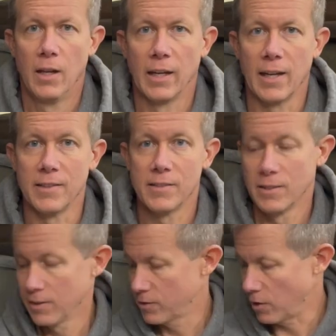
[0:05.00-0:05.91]
Hey guys,
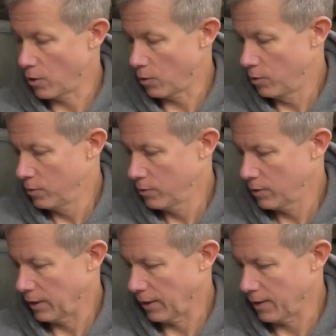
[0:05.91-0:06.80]
so
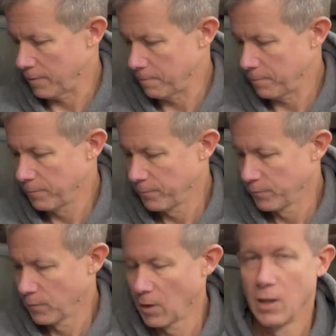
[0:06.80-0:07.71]

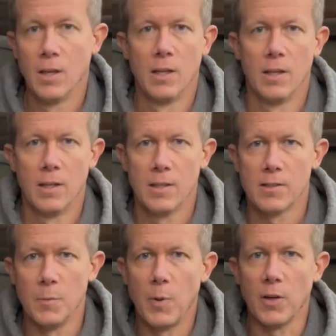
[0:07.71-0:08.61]

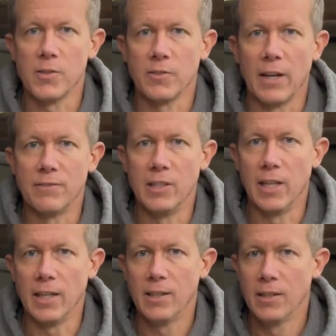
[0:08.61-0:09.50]
some parts arrived
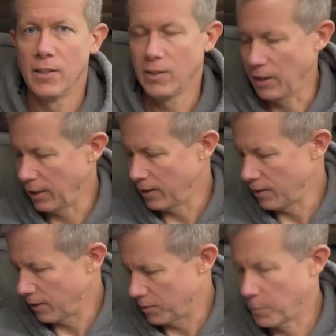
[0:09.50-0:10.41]
today and
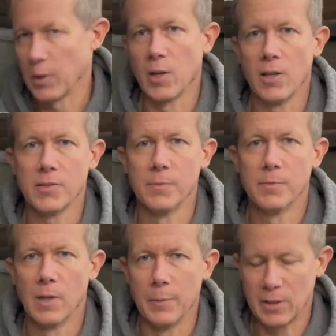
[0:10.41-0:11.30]
it's pretty awesome.
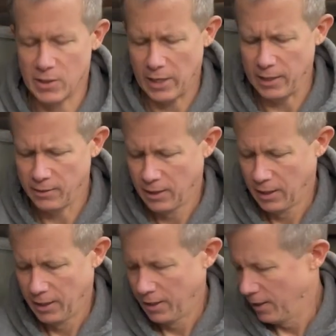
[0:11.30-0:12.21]
I'm excited.
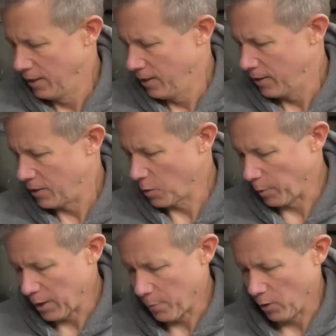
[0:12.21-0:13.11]
These are
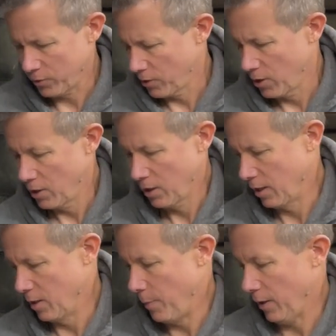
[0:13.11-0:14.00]
brake parts
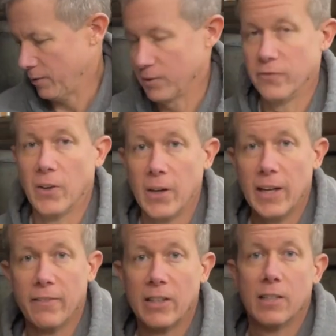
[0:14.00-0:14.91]
and the box is very
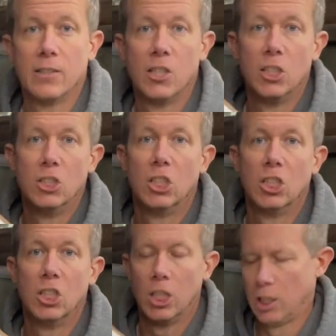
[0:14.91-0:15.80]
heavy.
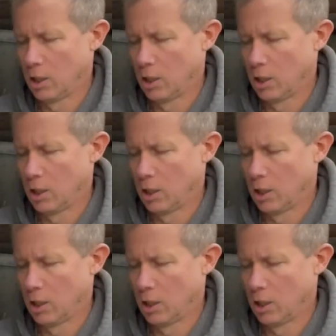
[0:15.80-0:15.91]
Ugh.